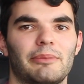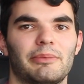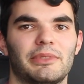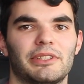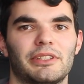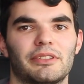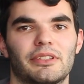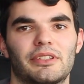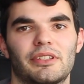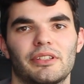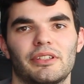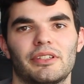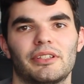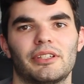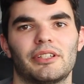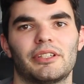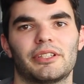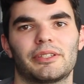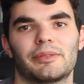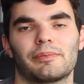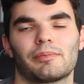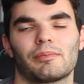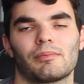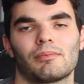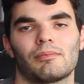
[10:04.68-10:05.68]
beat him in the
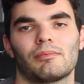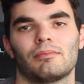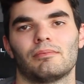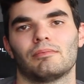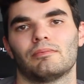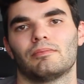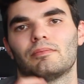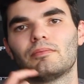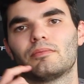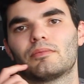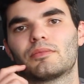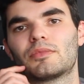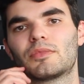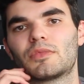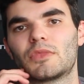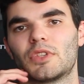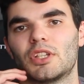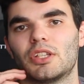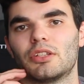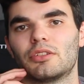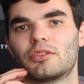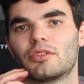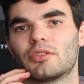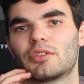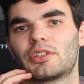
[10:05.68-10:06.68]
third.
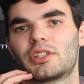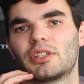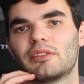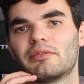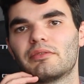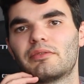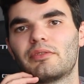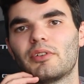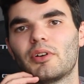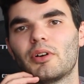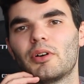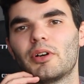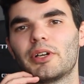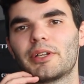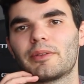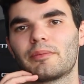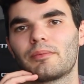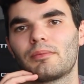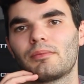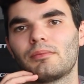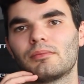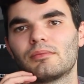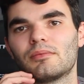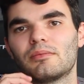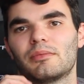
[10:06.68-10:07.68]
The Dustin
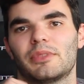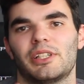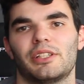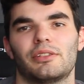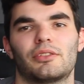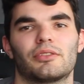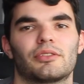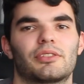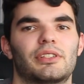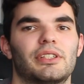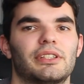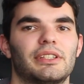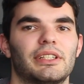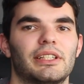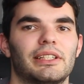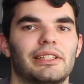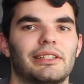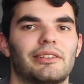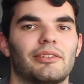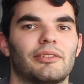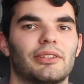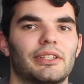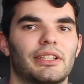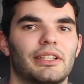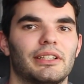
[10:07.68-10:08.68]
fight. I mean, Dustin
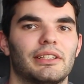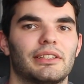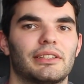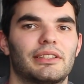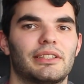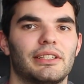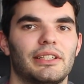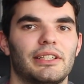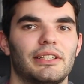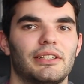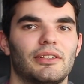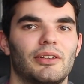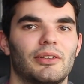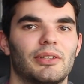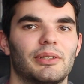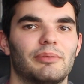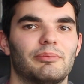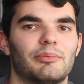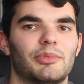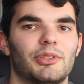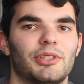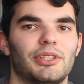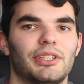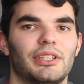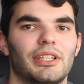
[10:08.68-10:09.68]
nearly got the guillotine on
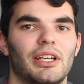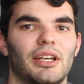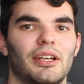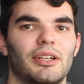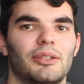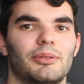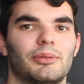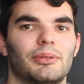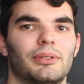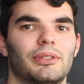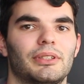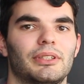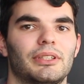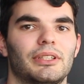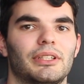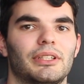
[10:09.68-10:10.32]
him, but you know,